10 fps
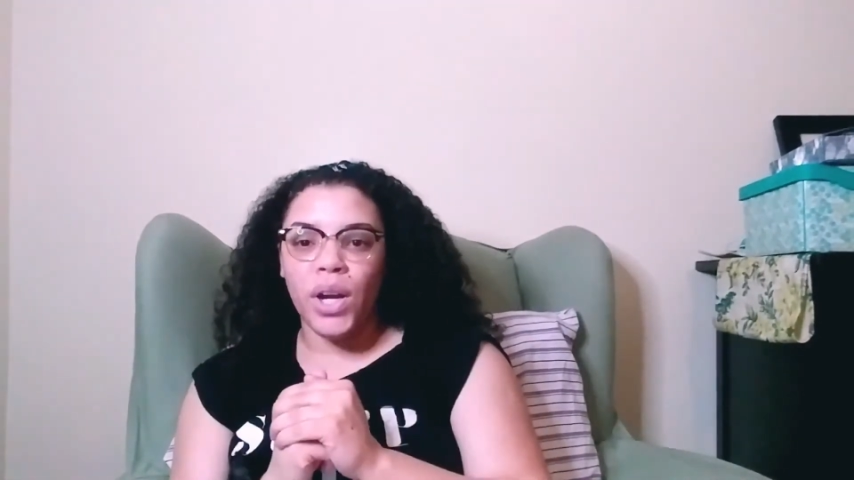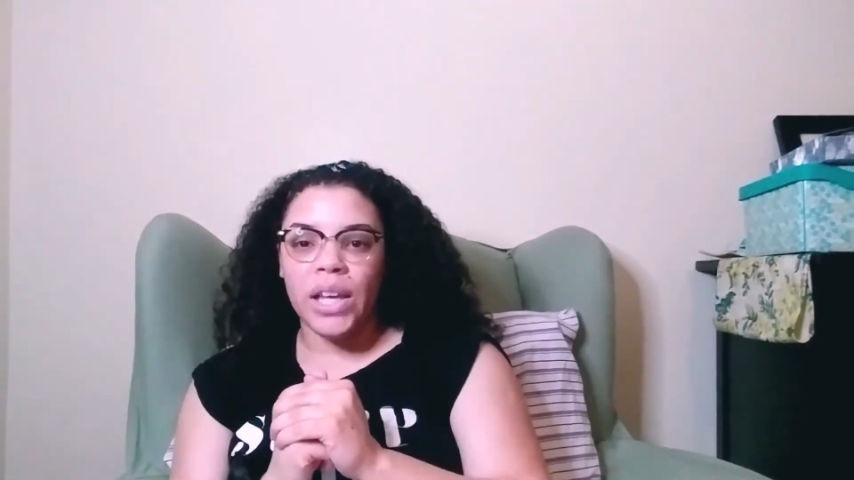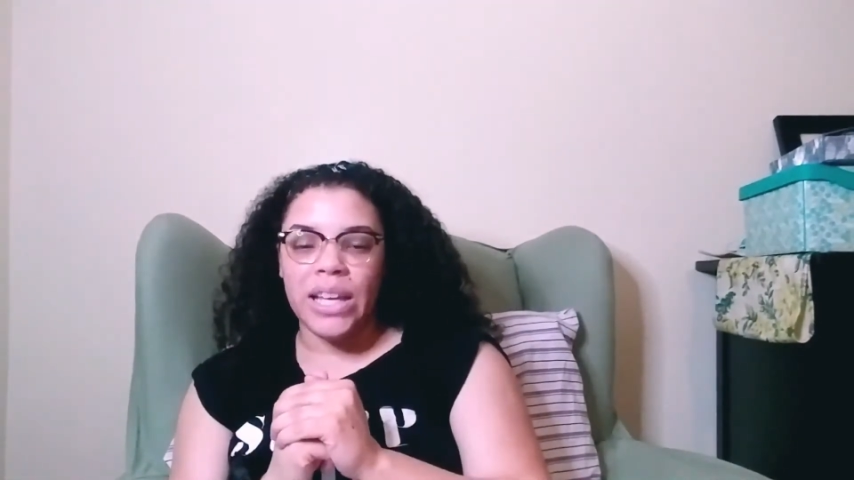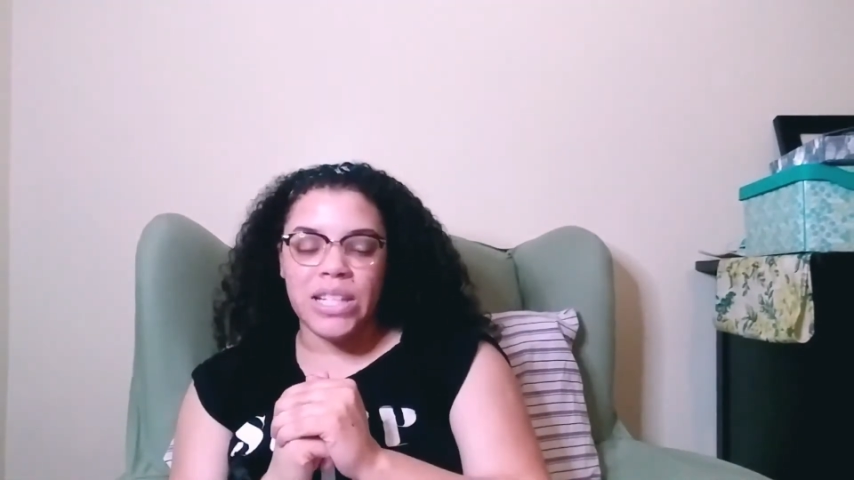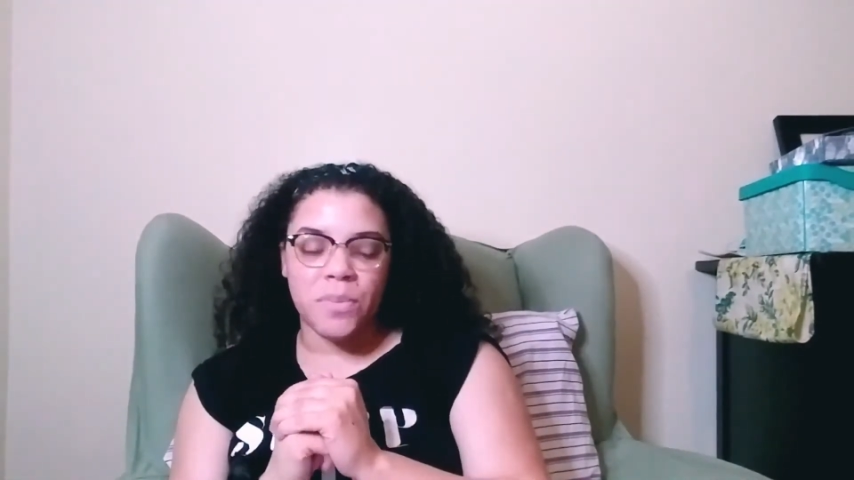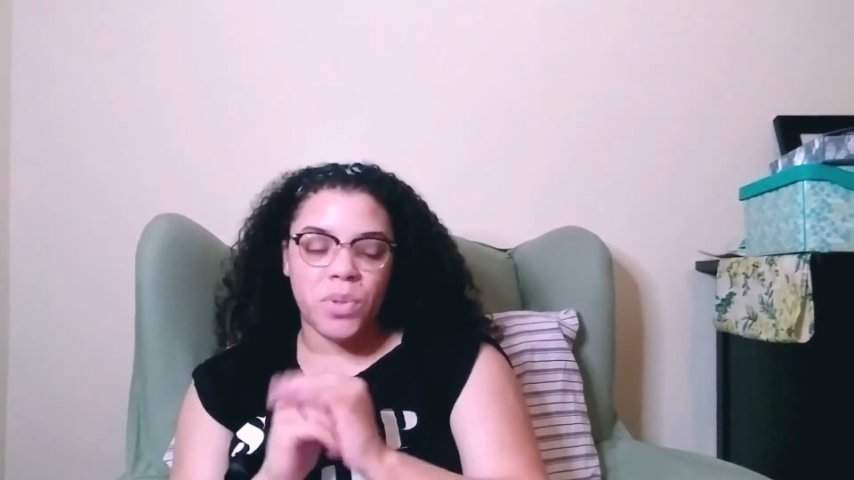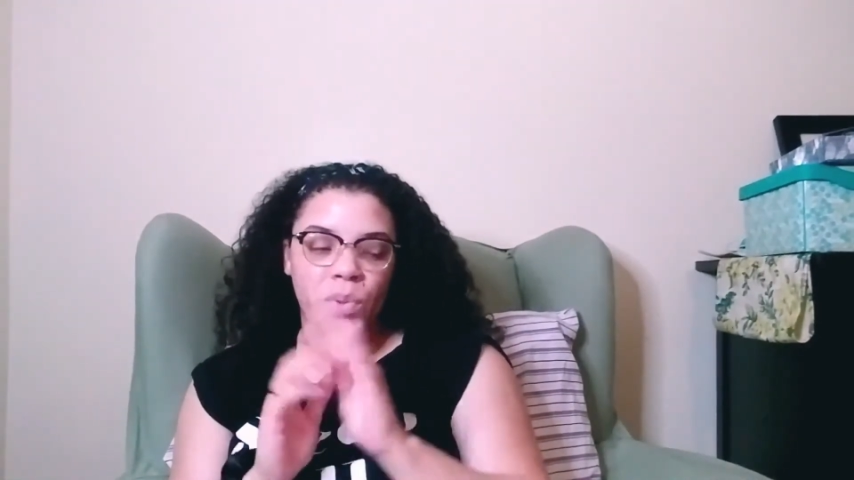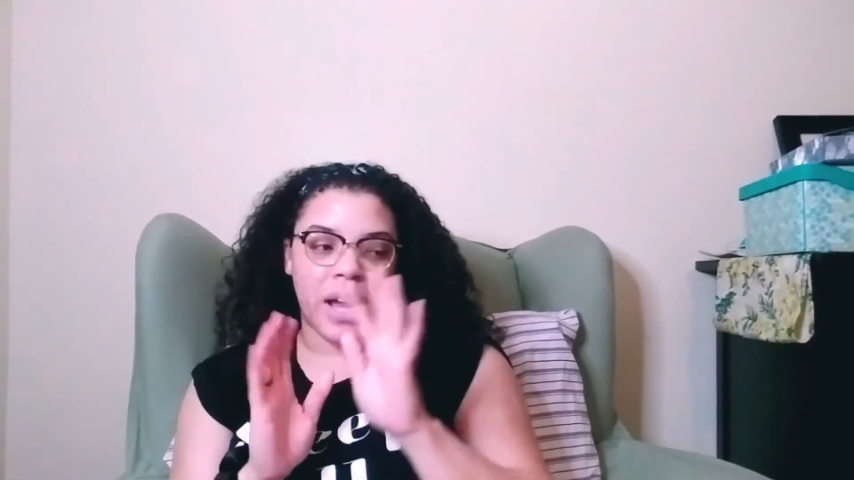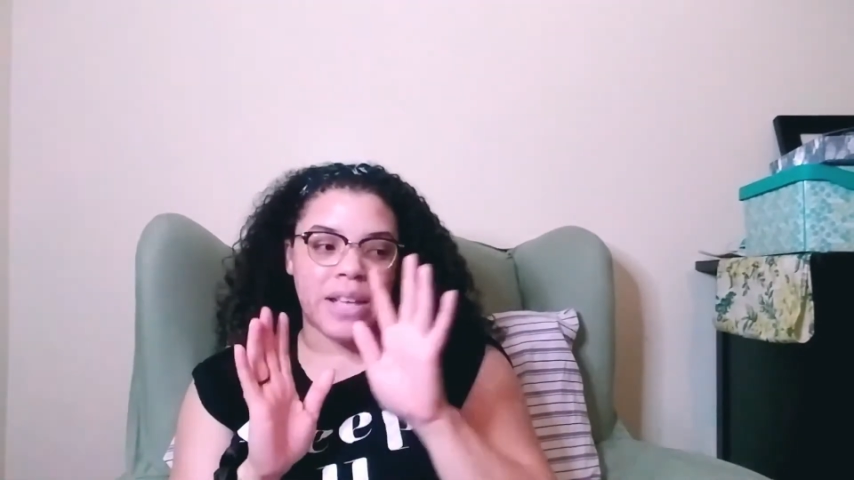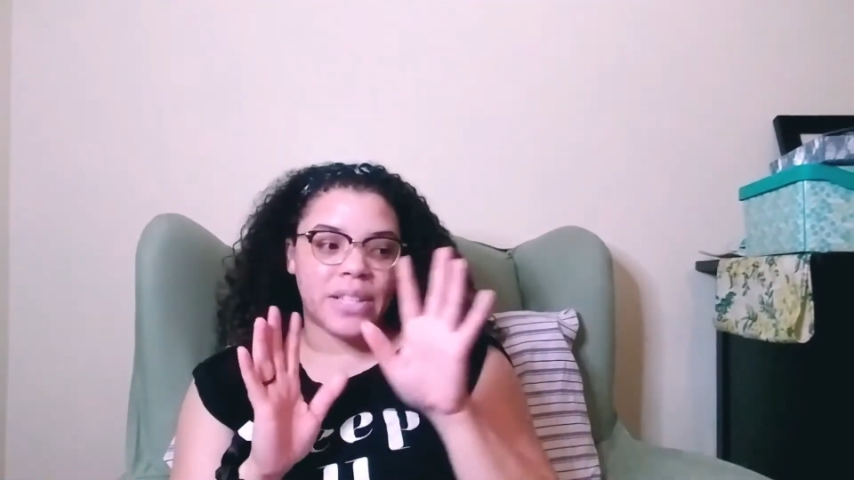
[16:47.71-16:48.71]
Egypt would
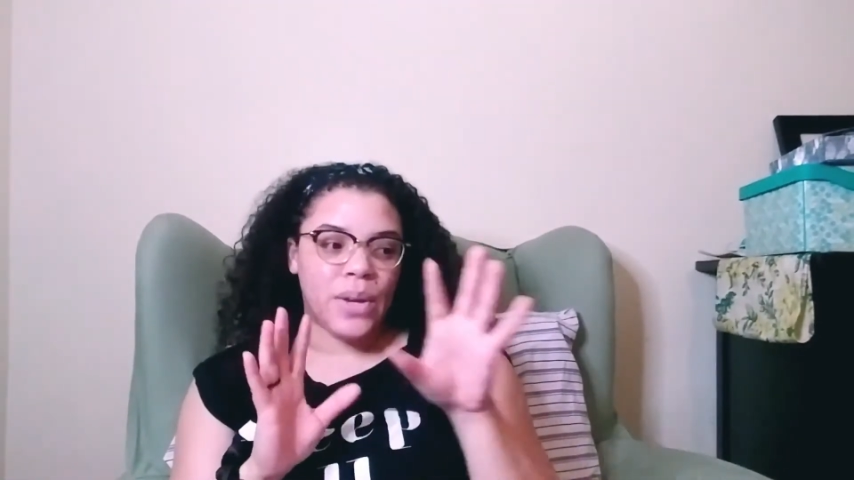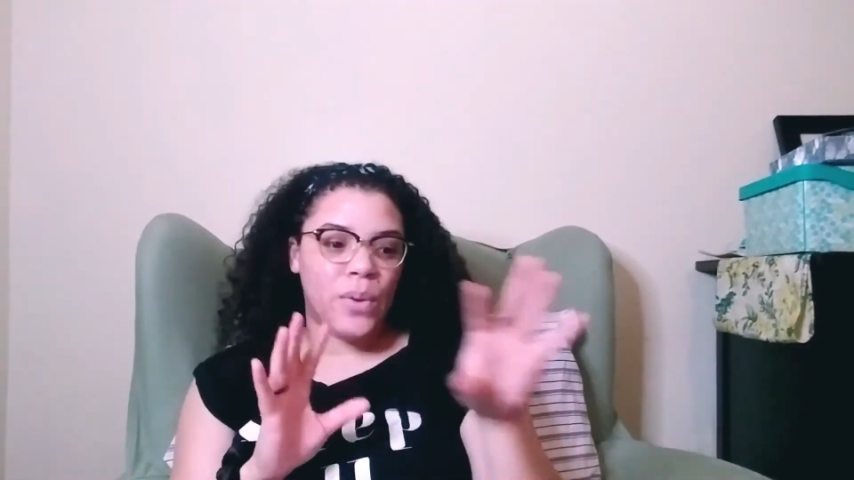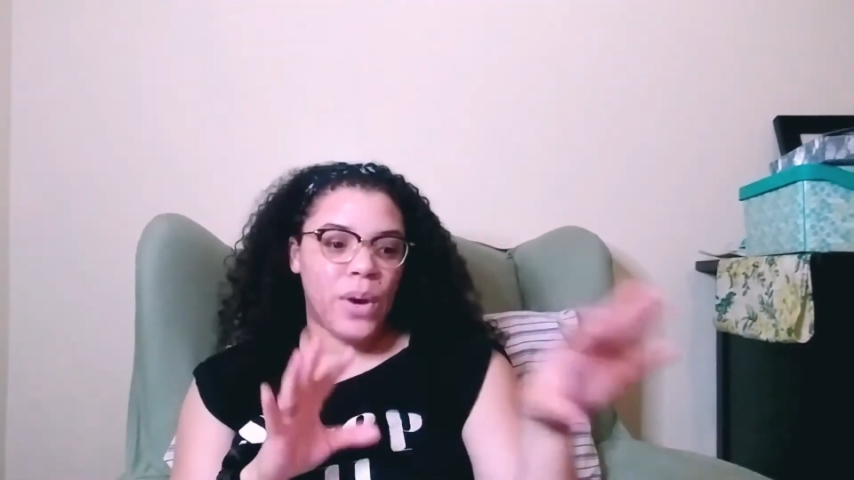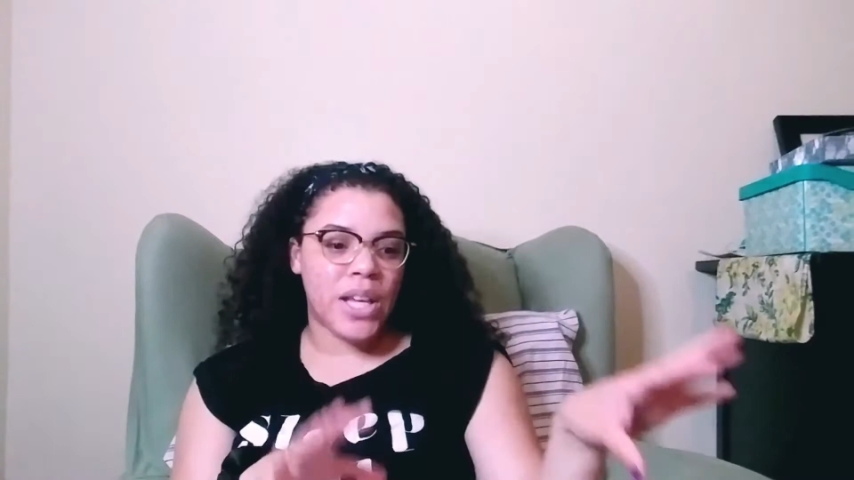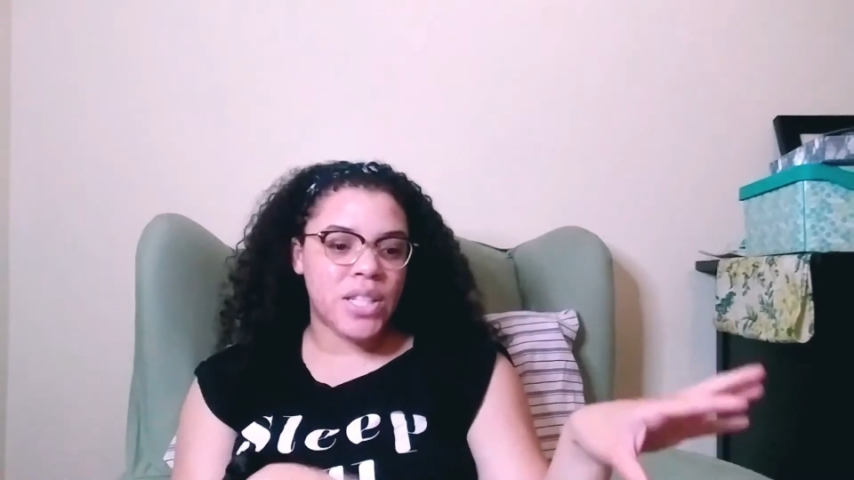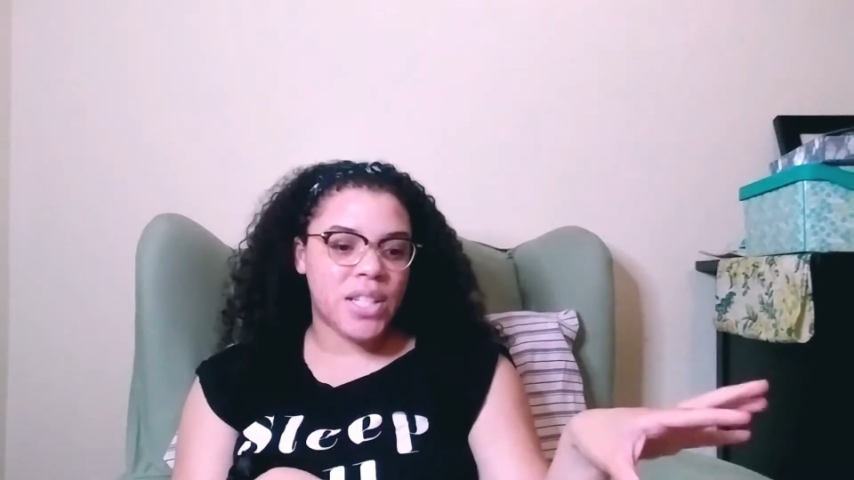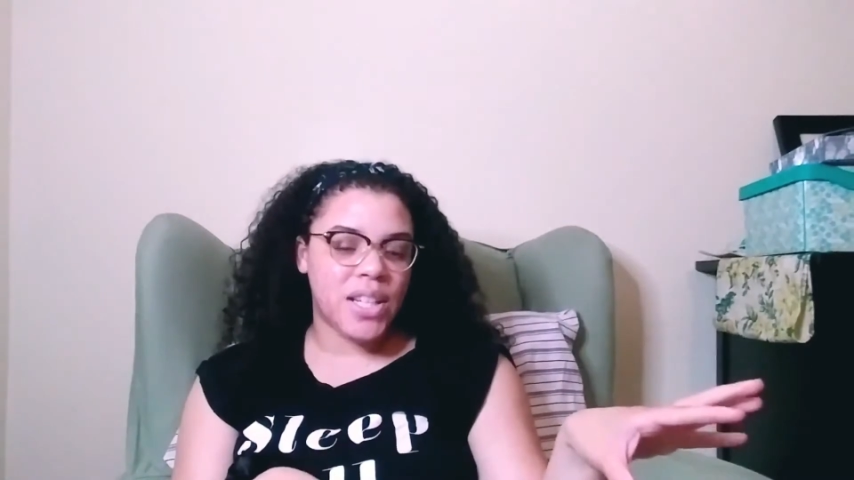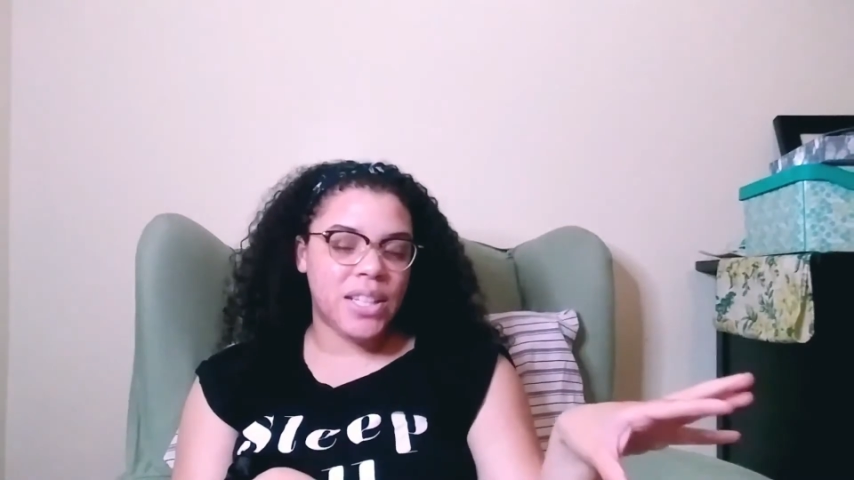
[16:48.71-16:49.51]
ask a question.